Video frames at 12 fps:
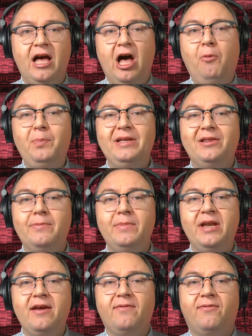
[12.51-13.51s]
help
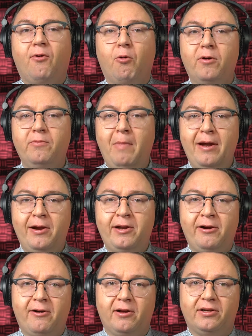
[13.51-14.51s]
eliminate foreign
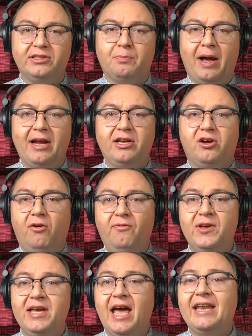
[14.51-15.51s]
materials by
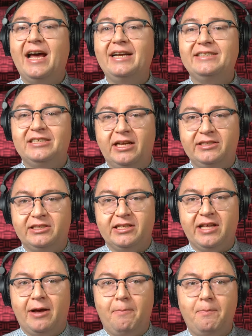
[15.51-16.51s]
engulfing and digesting
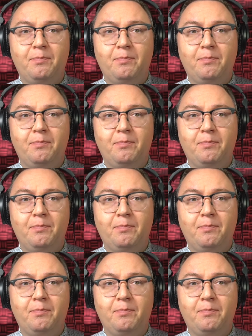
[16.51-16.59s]
them.